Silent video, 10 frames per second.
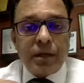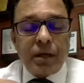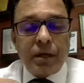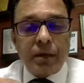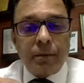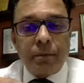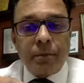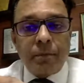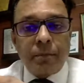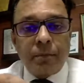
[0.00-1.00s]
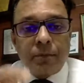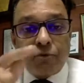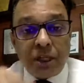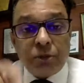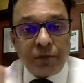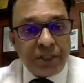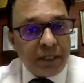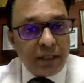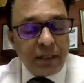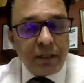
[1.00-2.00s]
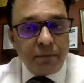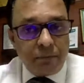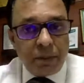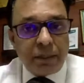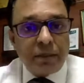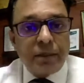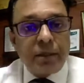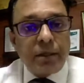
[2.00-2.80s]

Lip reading: uh, transvaginally. But